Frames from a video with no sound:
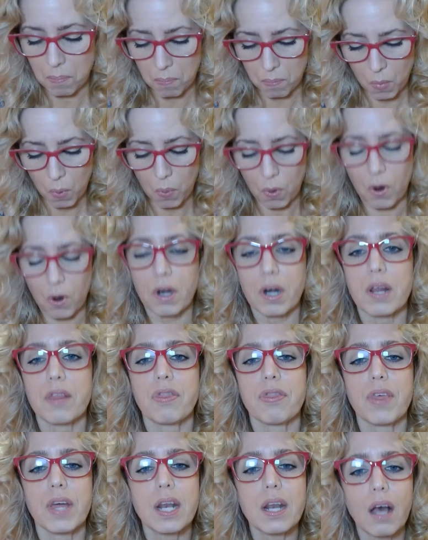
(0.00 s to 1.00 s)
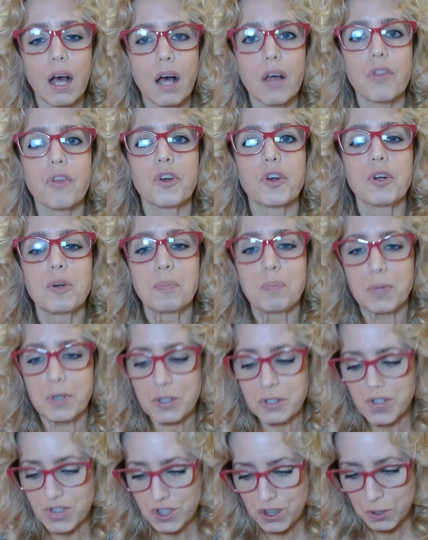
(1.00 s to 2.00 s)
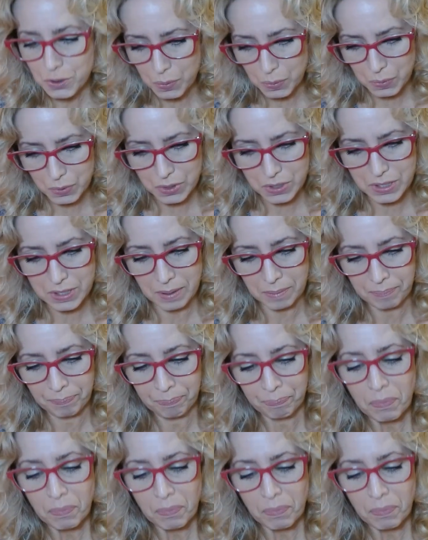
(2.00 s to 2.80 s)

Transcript: more than other pursuits.